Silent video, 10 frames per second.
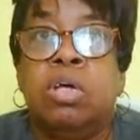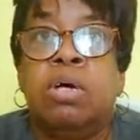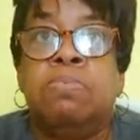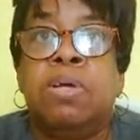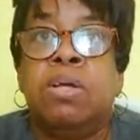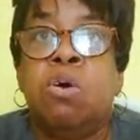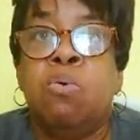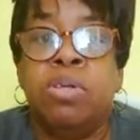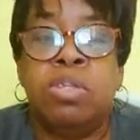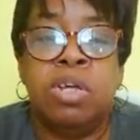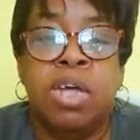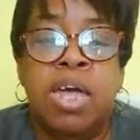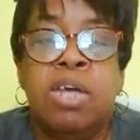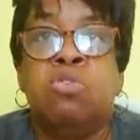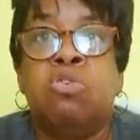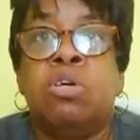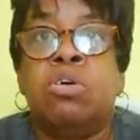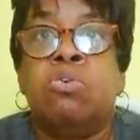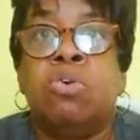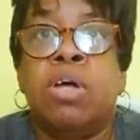I'm not always
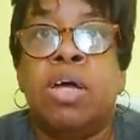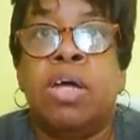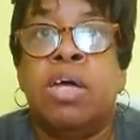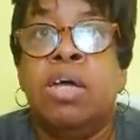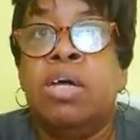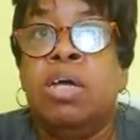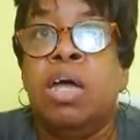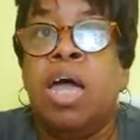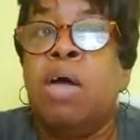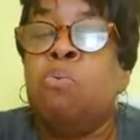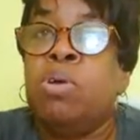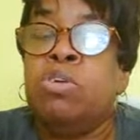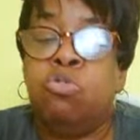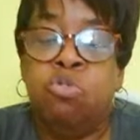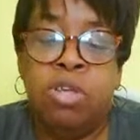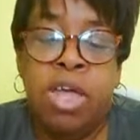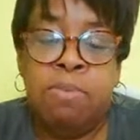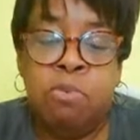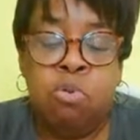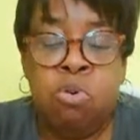engaging. Okay. And what is your
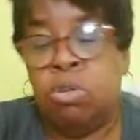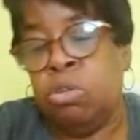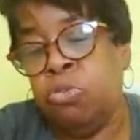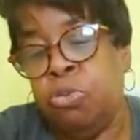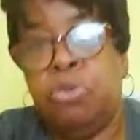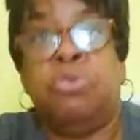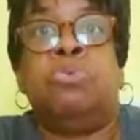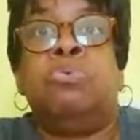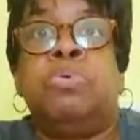name on YouTube?